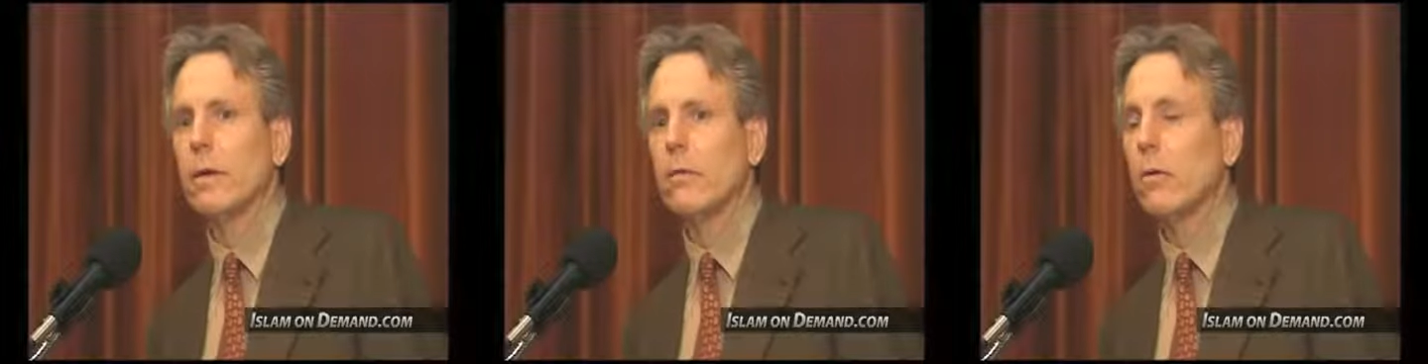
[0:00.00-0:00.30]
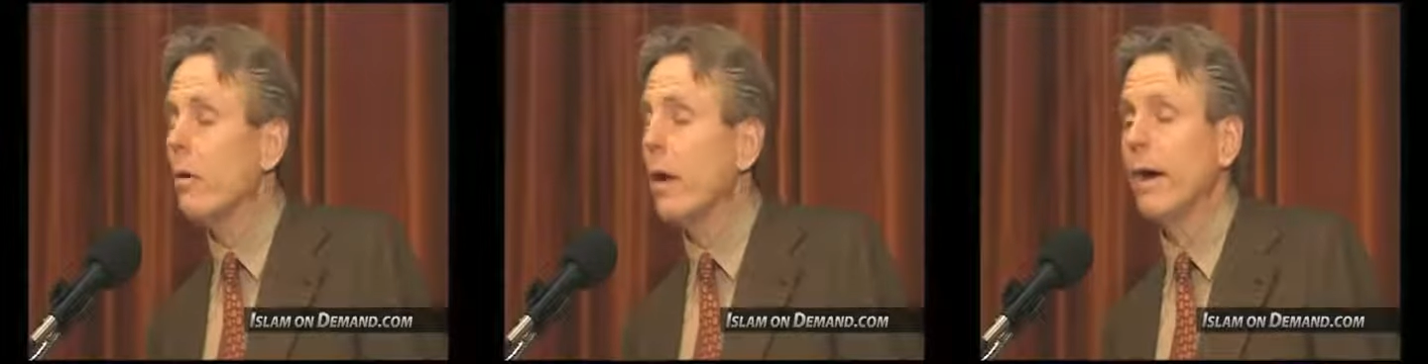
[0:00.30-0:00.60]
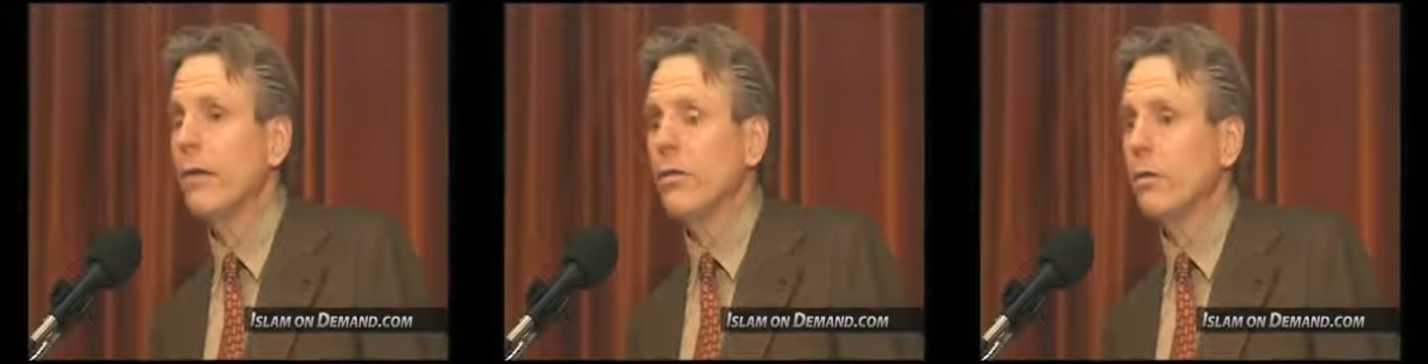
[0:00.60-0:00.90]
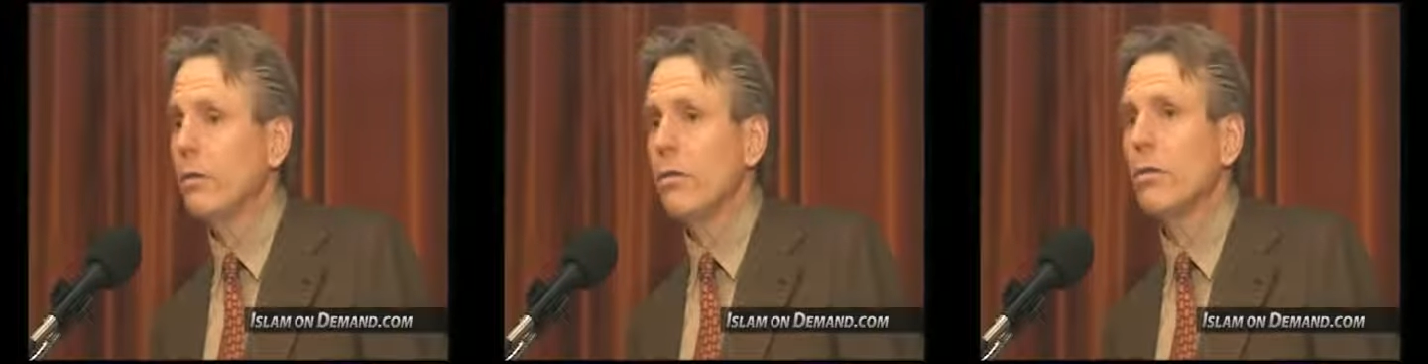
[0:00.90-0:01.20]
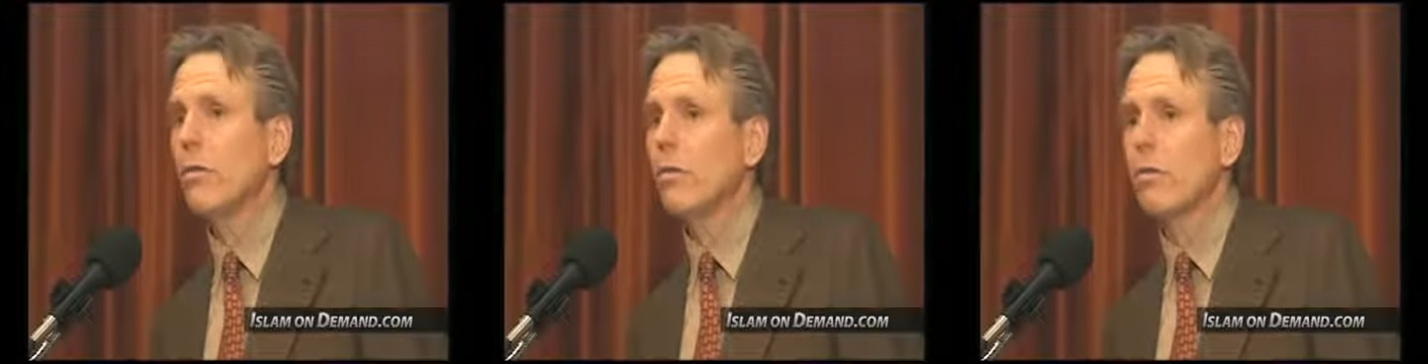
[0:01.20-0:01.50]
And we watch the
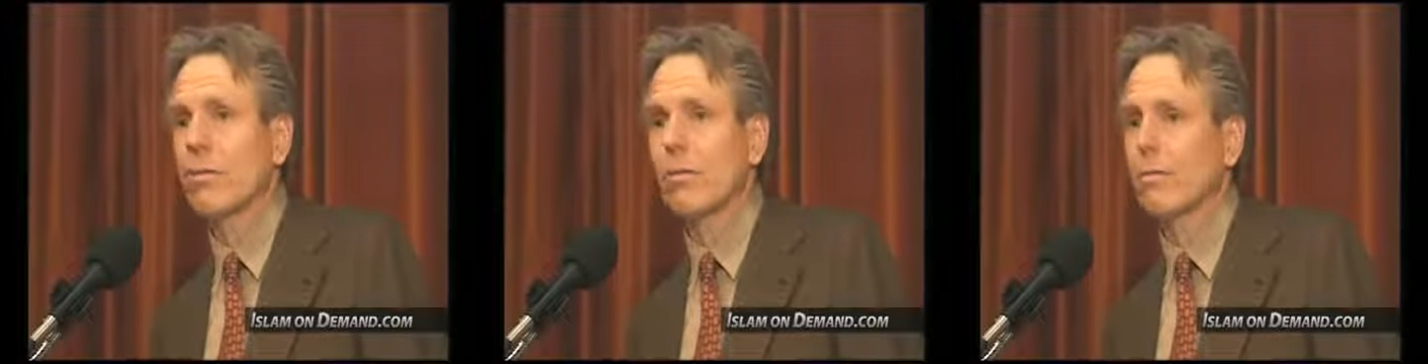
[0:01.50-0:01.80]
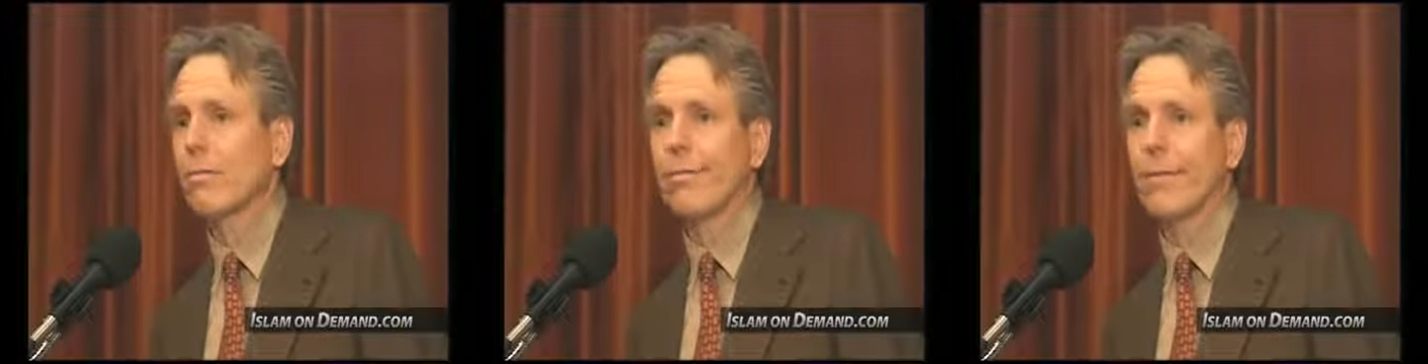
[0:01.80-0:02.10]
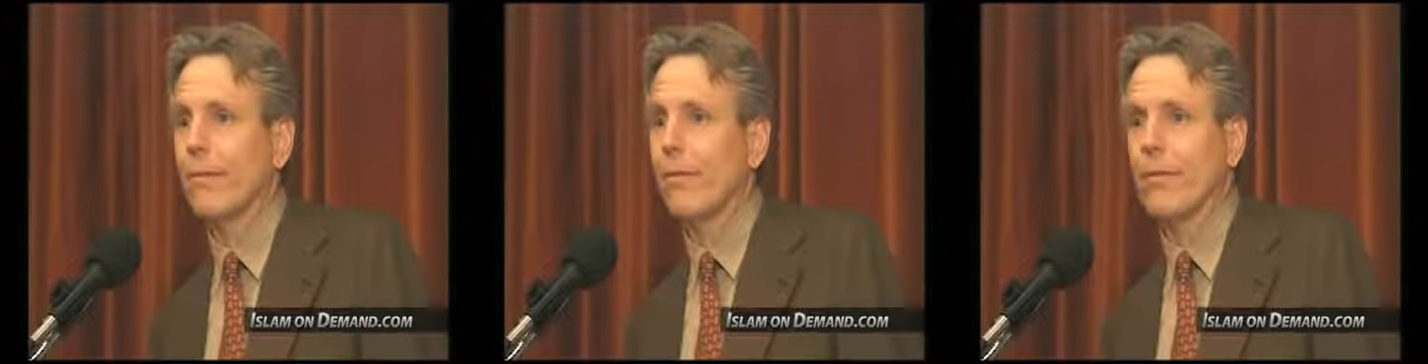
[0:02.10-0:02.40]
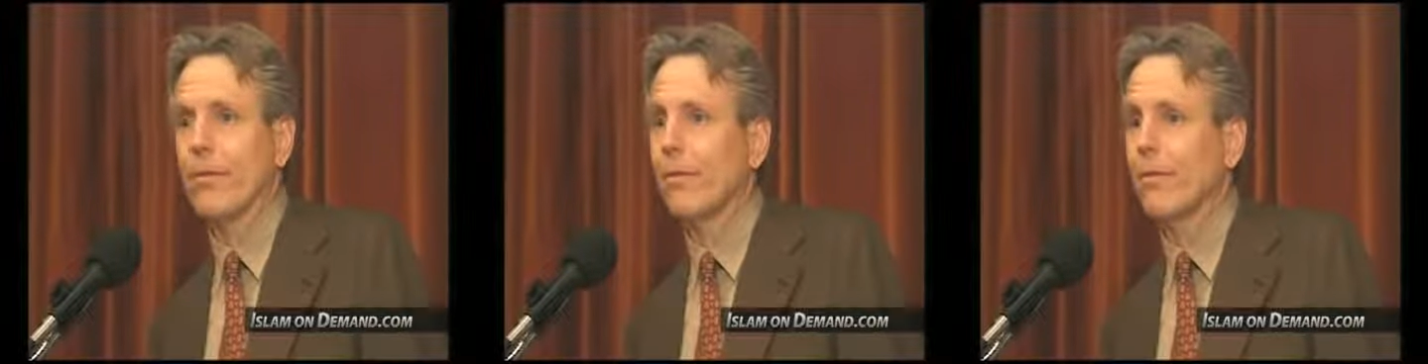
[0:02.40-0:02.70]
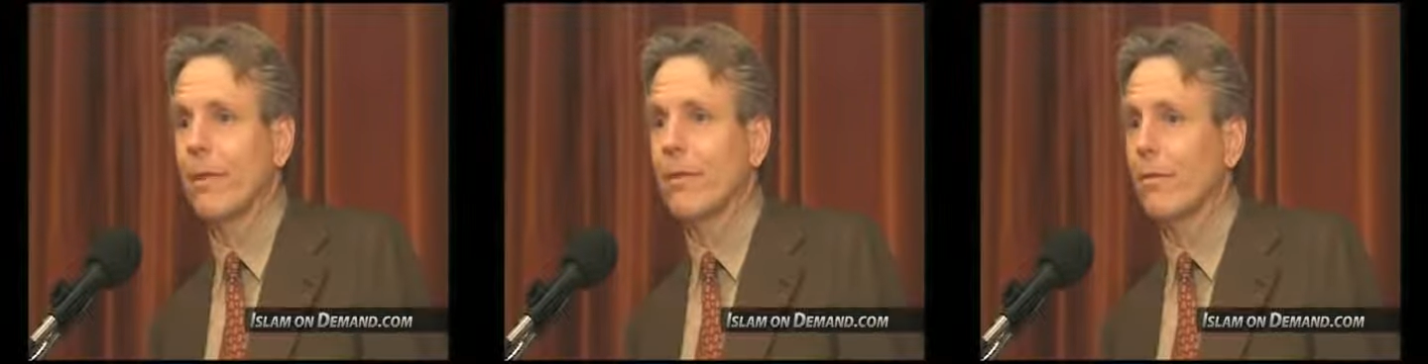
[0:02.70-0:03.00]
news as if it's
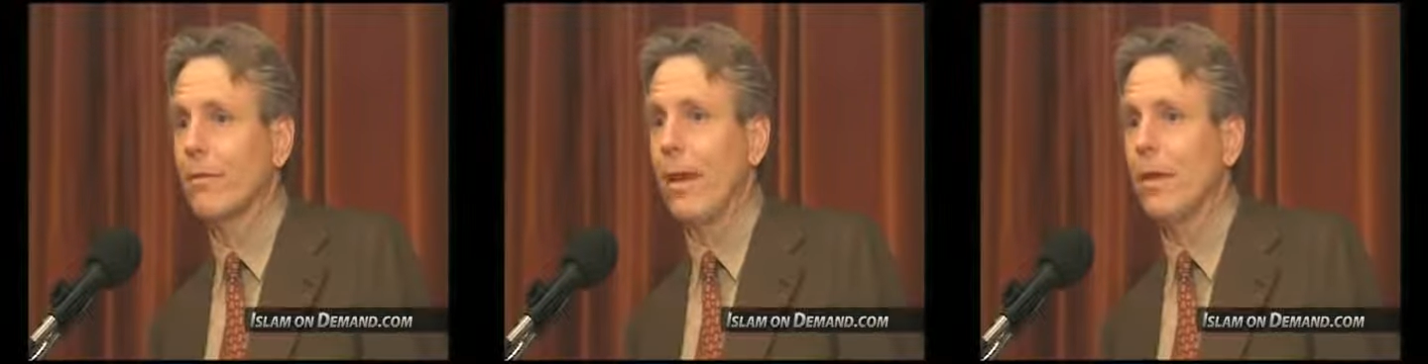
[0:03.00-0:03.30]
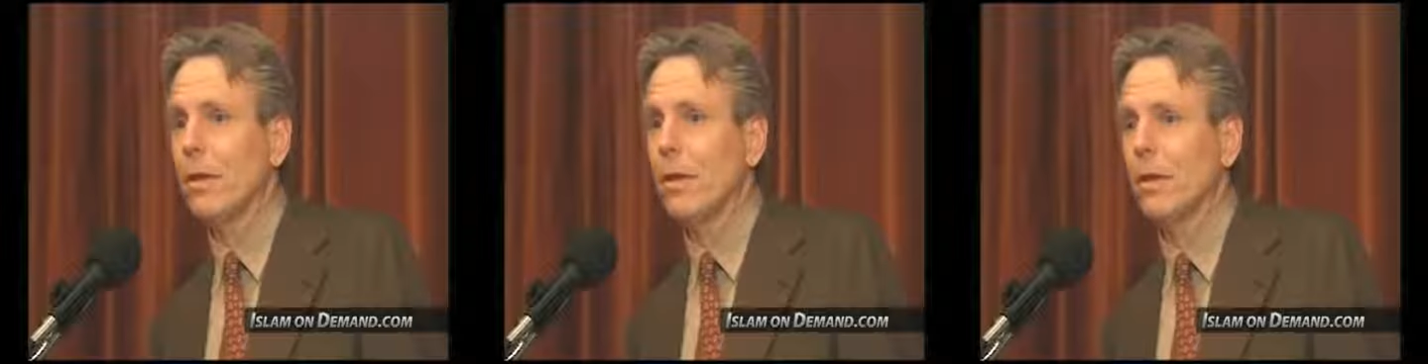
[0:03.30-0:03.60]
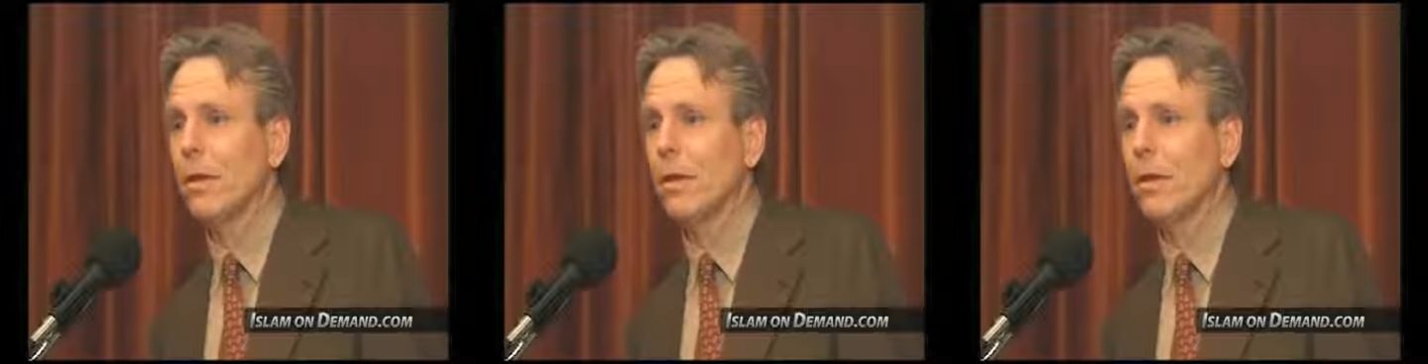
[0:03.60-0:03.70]
just entertainment.